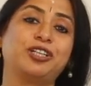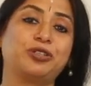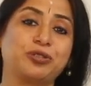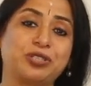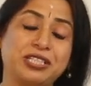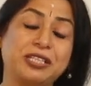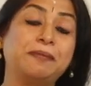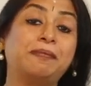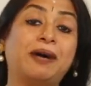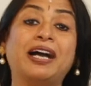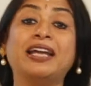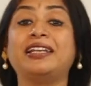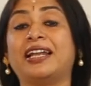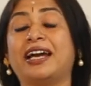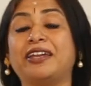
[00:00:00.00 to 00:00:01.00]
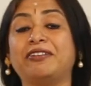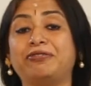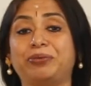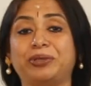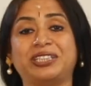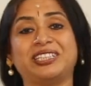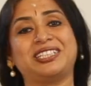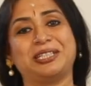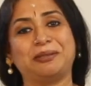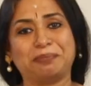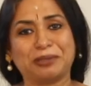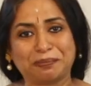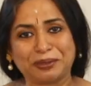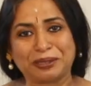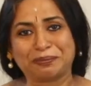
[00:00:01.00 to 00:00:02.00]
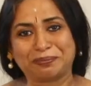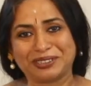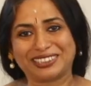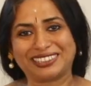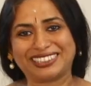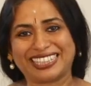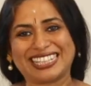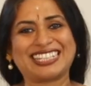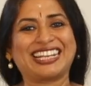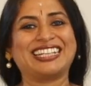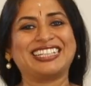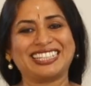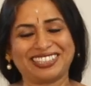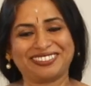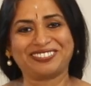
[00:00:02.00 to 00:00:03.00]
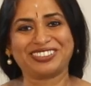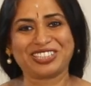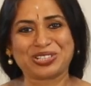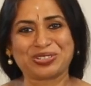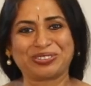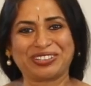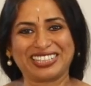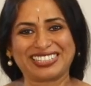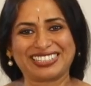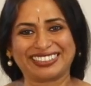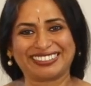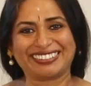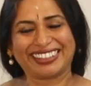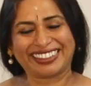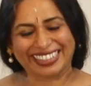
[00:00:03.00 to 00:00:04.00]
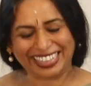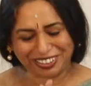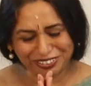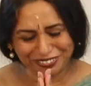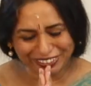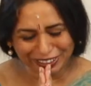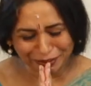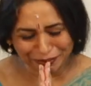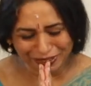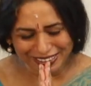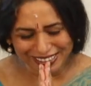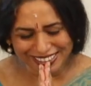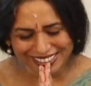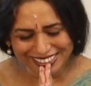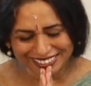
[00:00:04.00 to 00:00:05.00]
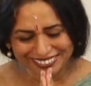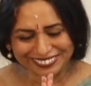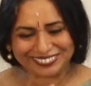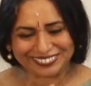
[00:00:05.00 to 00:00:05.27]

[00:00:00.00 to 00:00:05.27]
to see my life with a deeper purpose as I deliver this oration. Thank you very much.